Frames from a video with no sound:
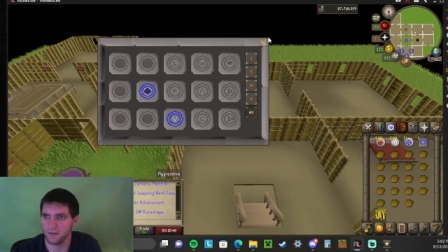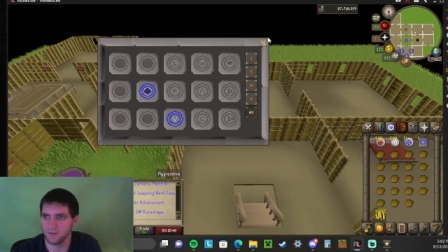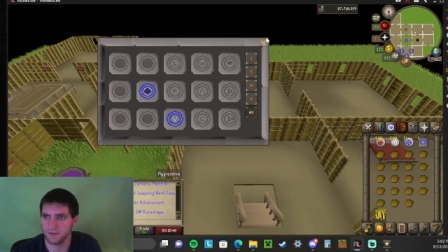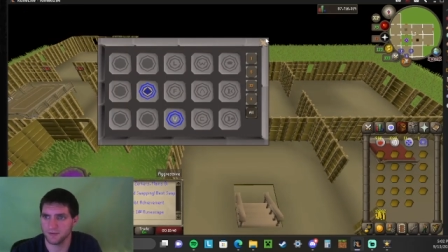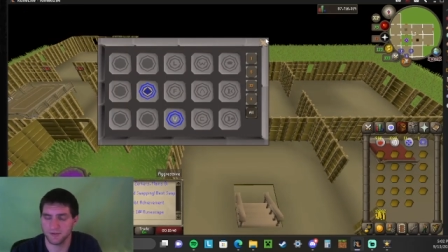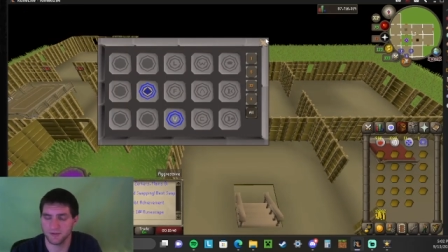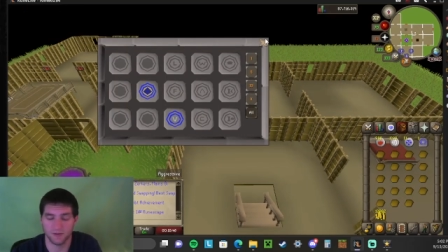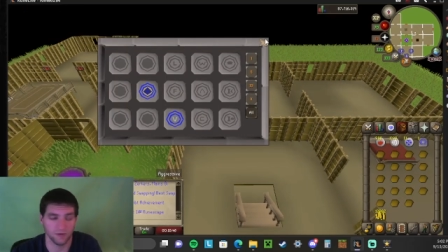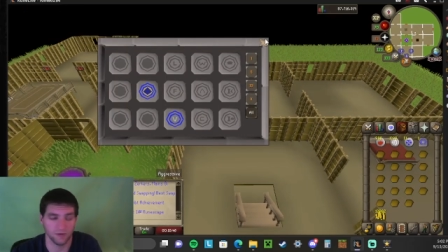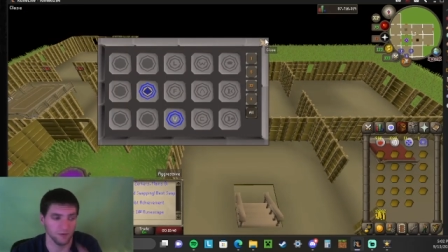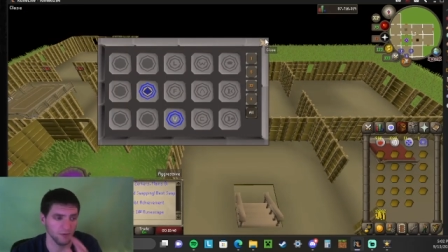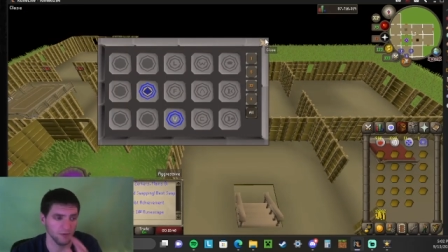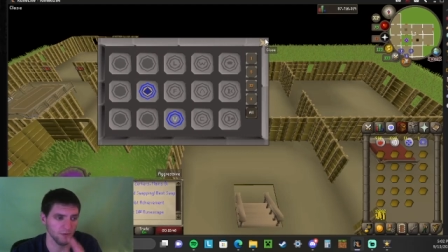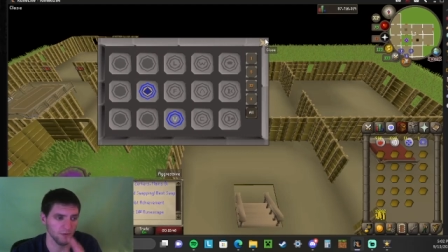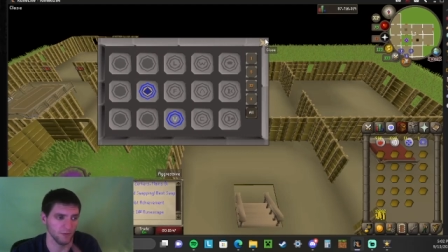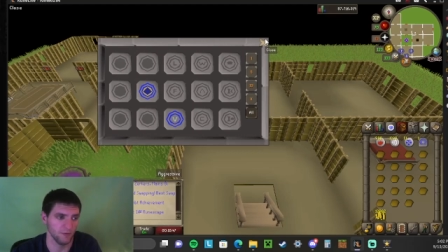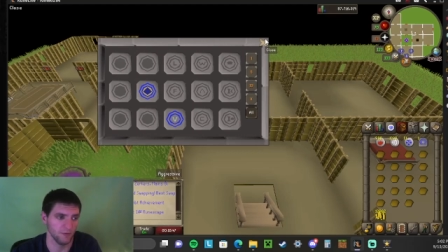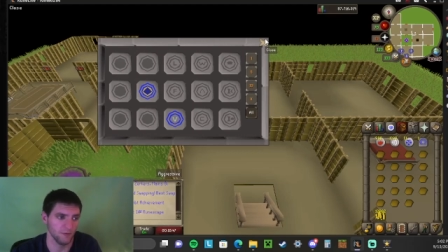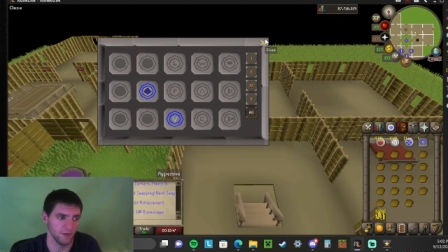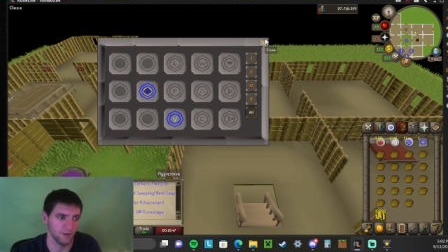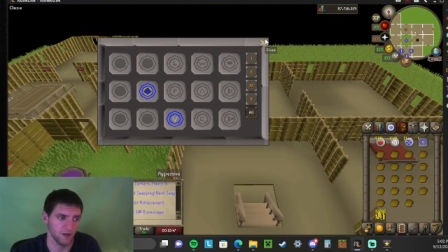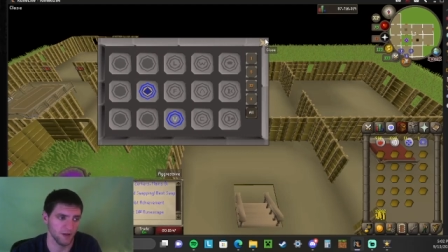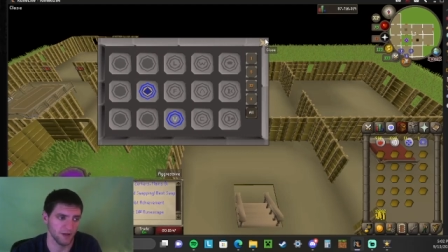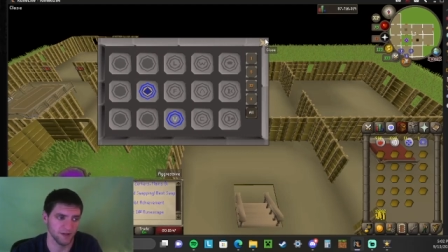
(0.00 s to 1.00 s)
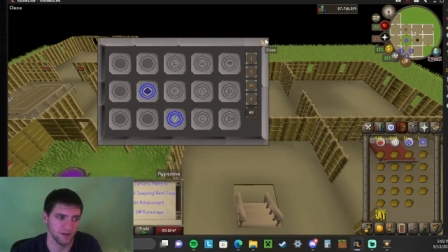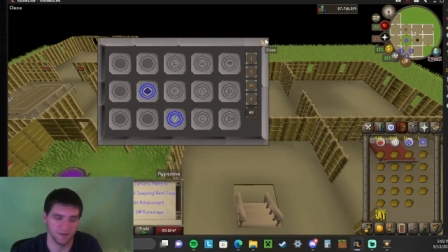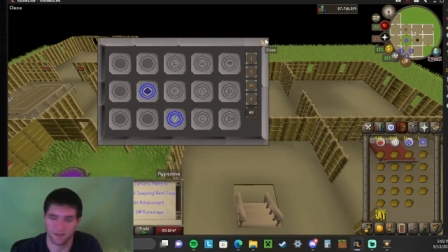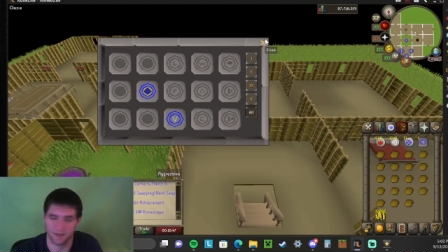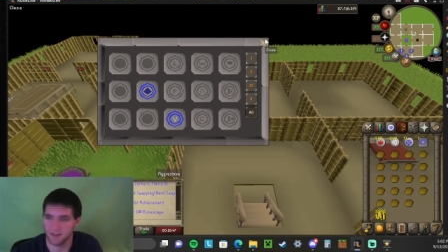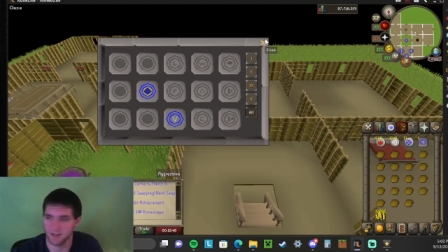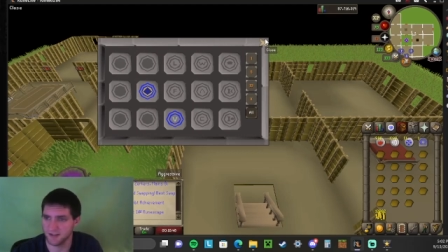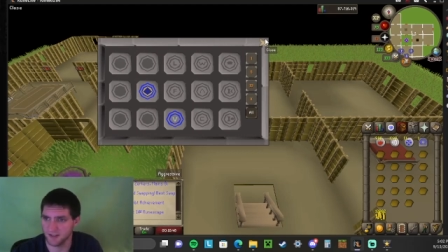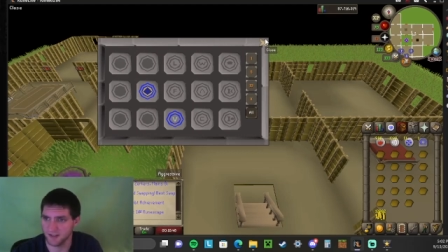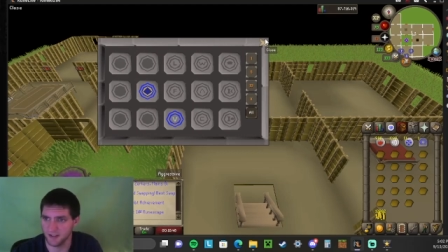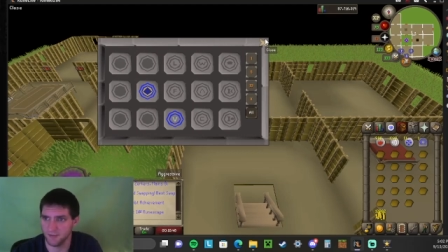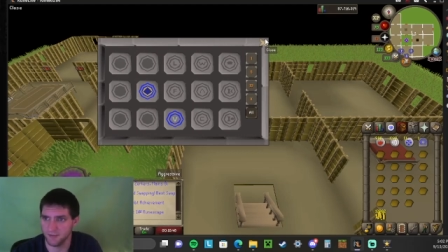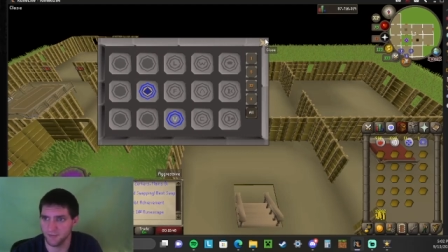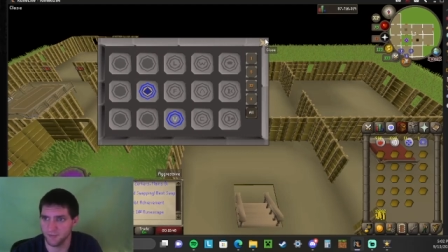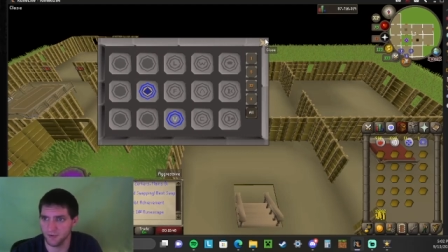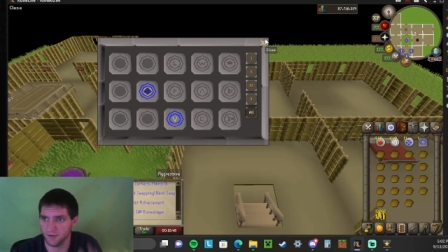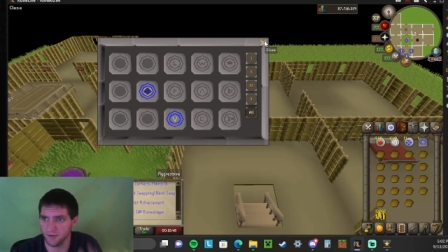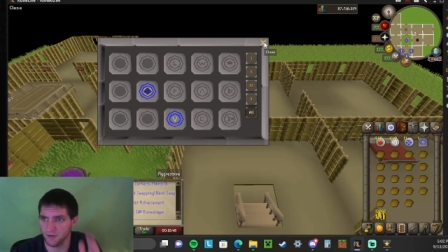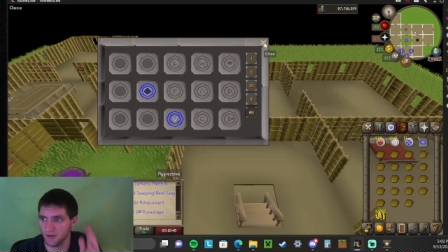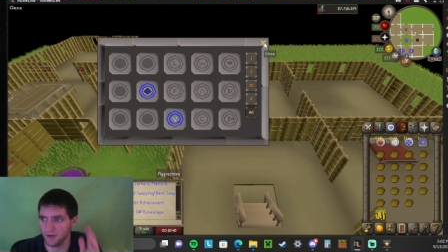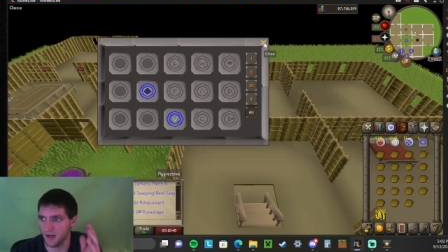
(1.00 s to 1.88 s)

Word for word: So as an example,